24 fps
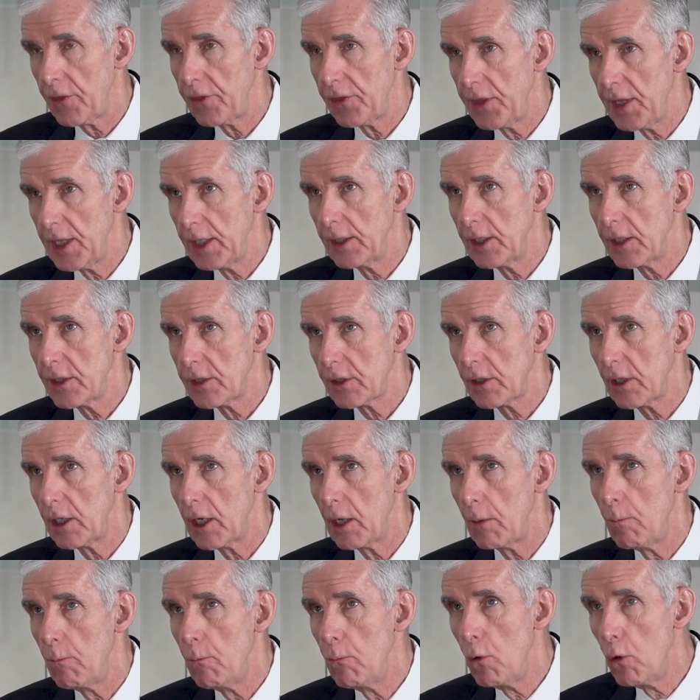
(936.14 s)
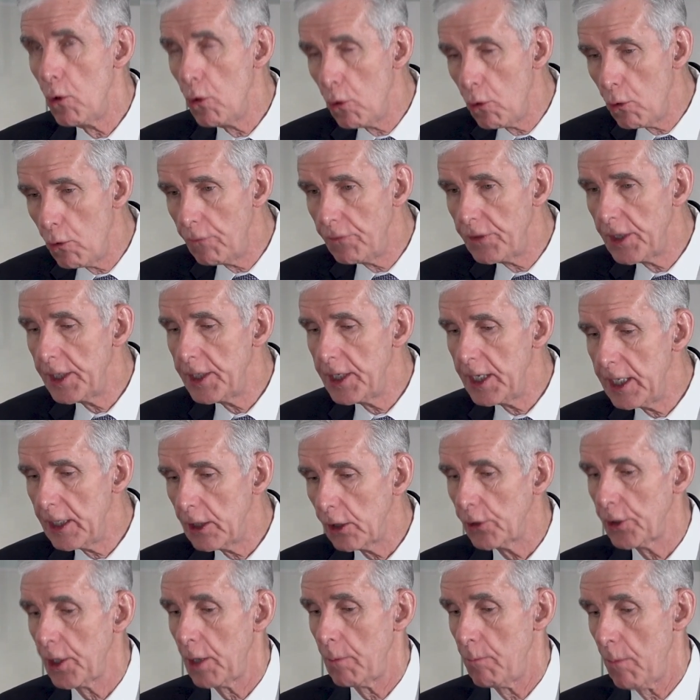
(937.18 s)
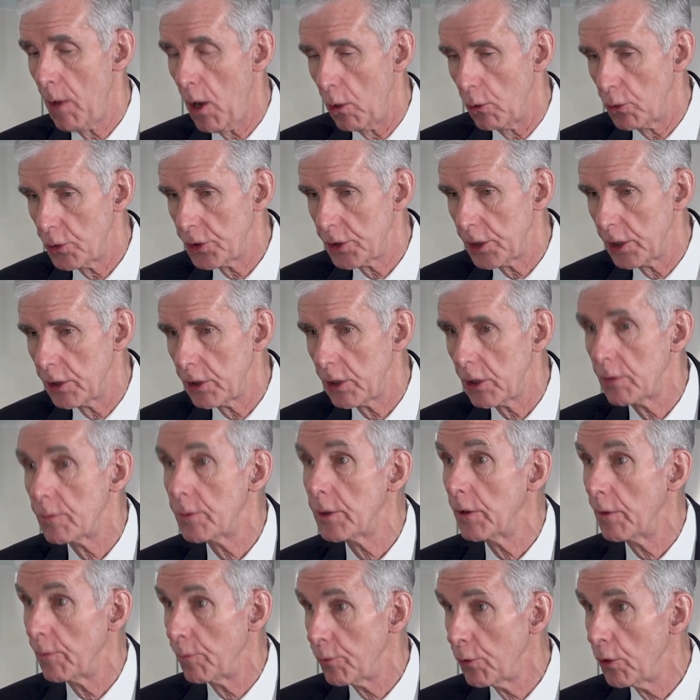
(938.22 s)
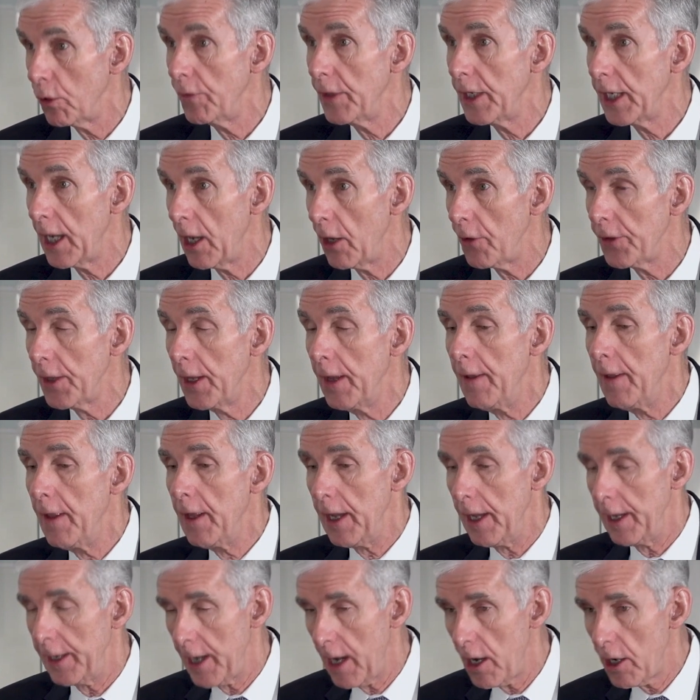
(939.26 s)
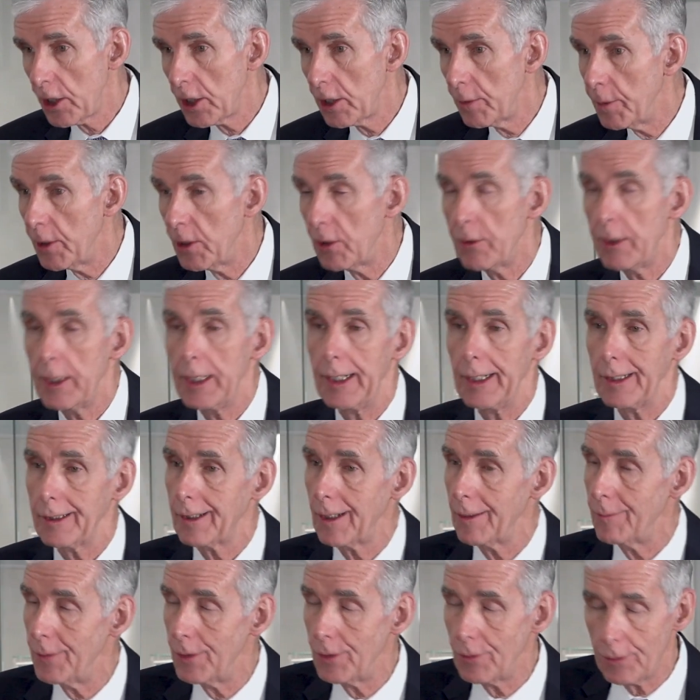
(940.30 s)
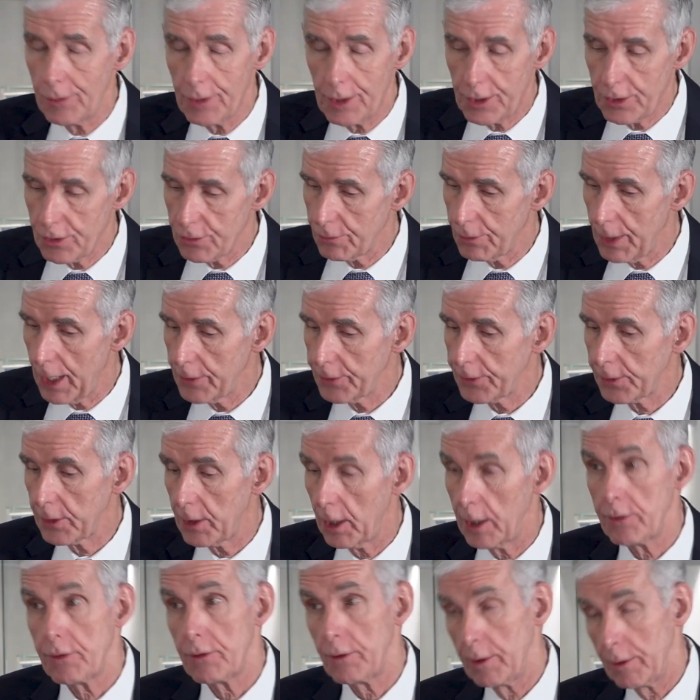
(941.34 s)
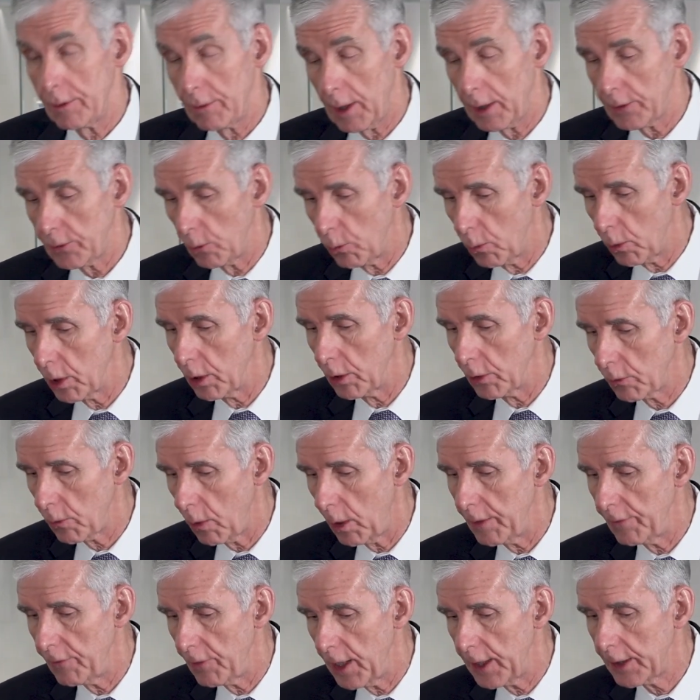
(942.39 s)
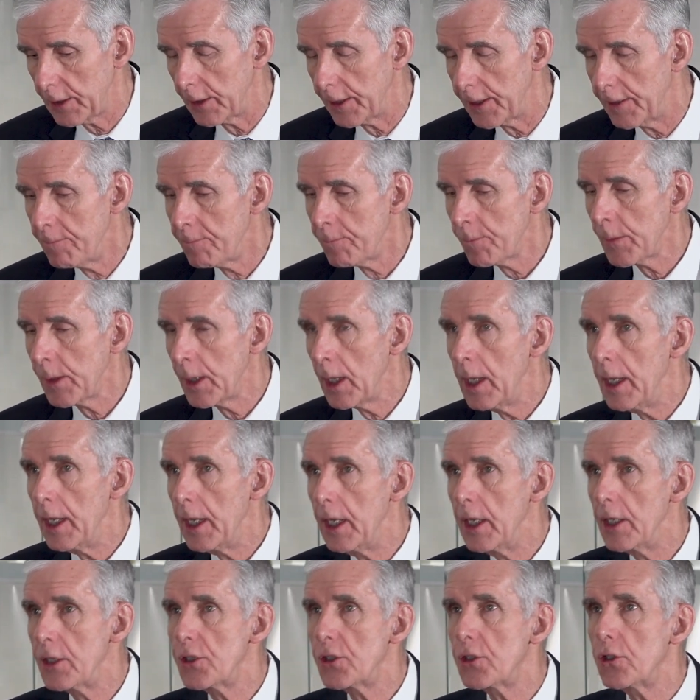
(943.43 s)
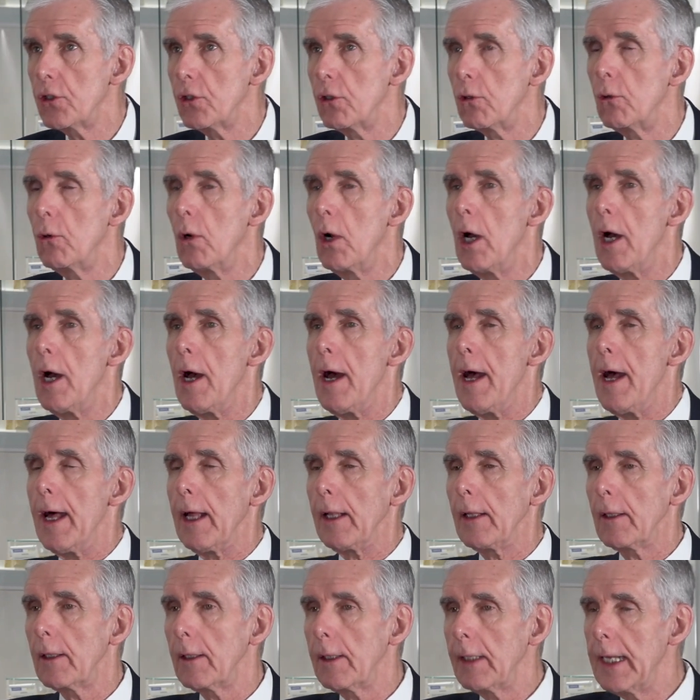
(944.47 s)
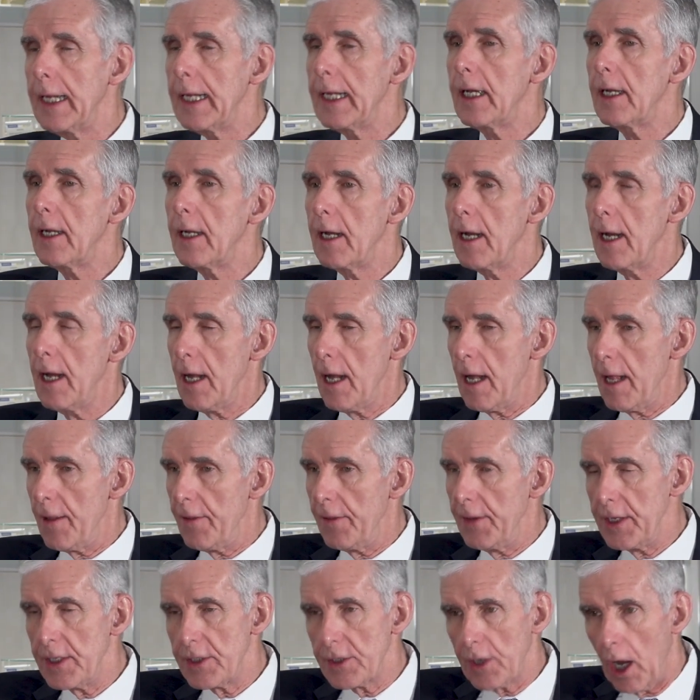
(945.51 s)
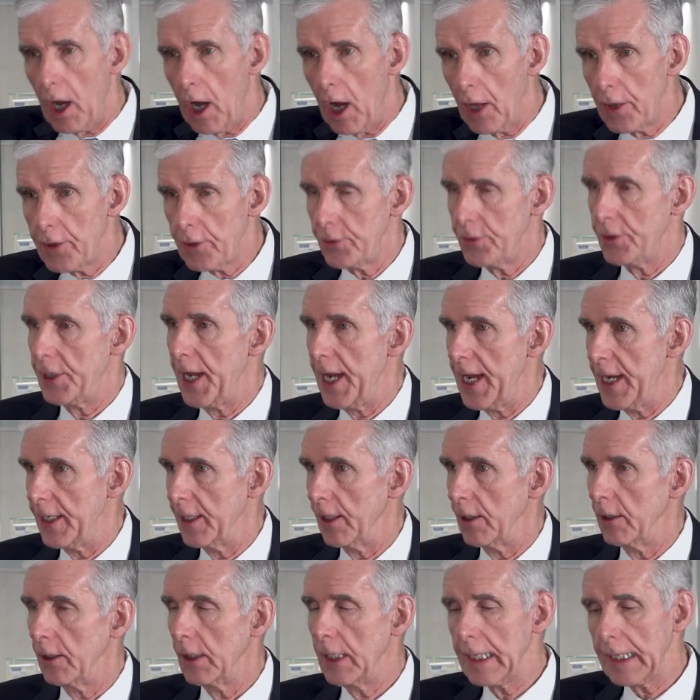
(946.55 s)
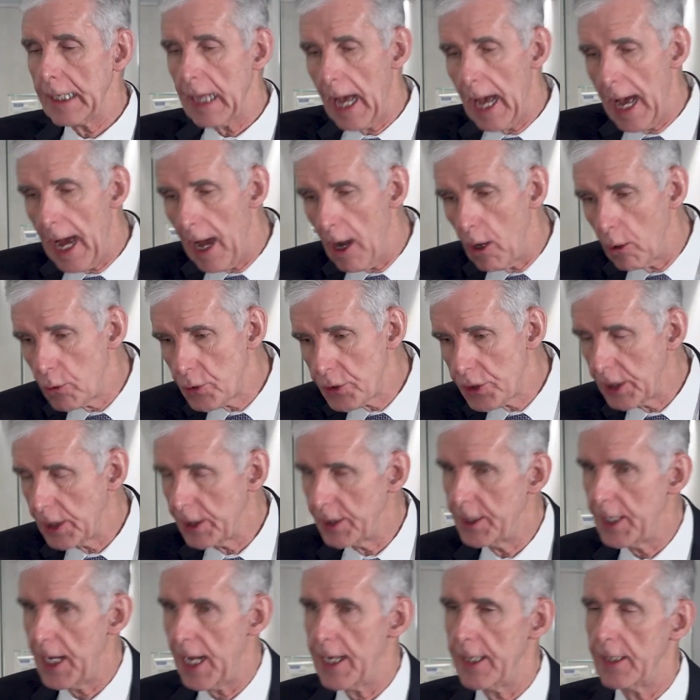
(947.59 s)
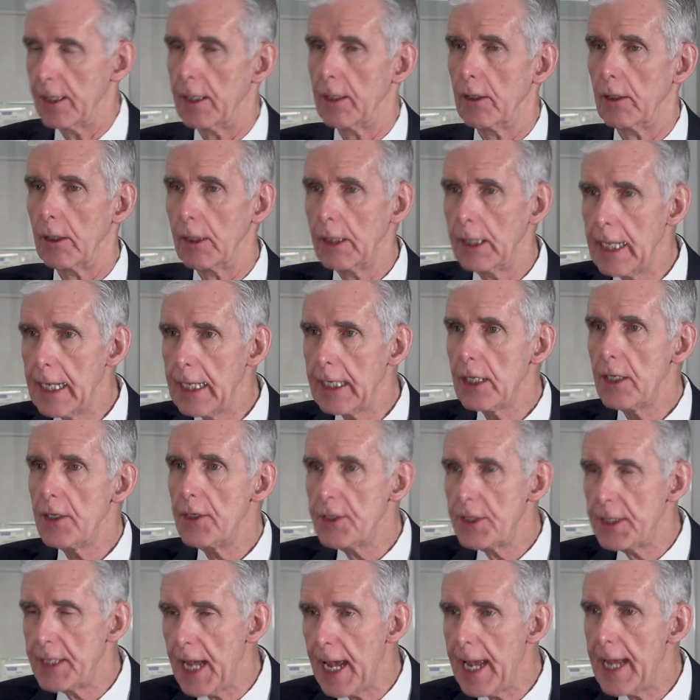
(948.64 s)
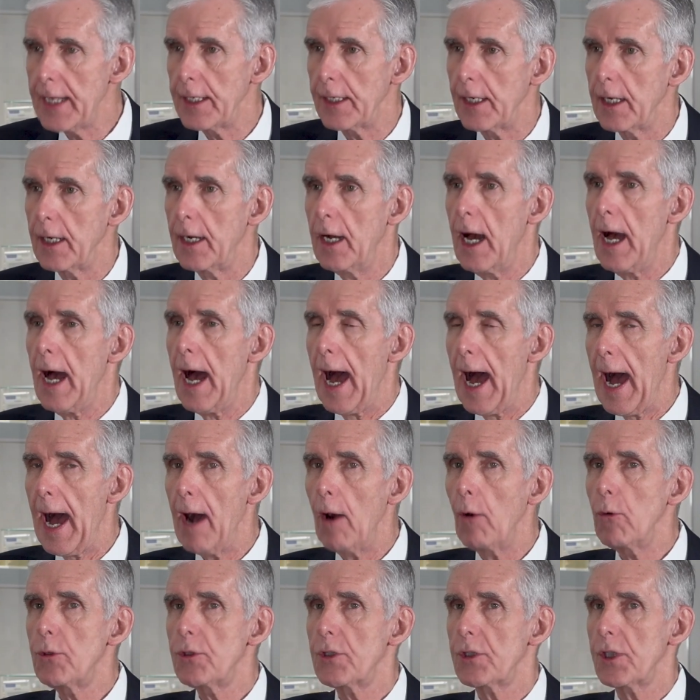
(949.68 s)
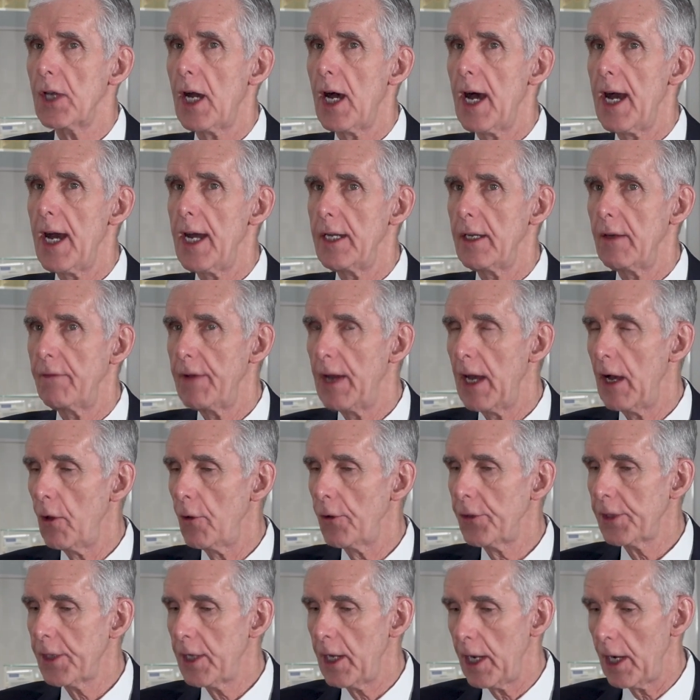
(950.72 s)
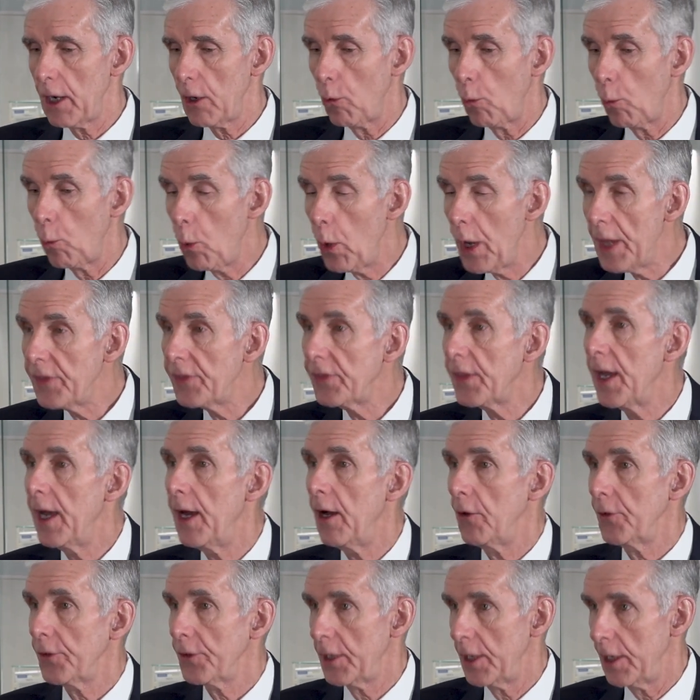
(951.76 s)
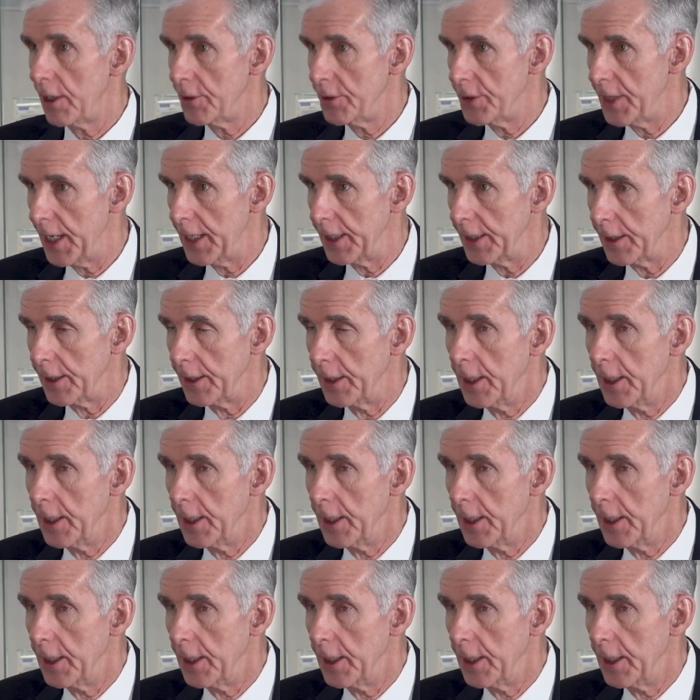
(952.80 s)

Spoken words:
thing that's going to move the needle the most in terms of improving health in our community and communities throughout the country, throughout the world, quite frankly, is to link these other data, link housing data, link data outside of healthcare with the healthcare data,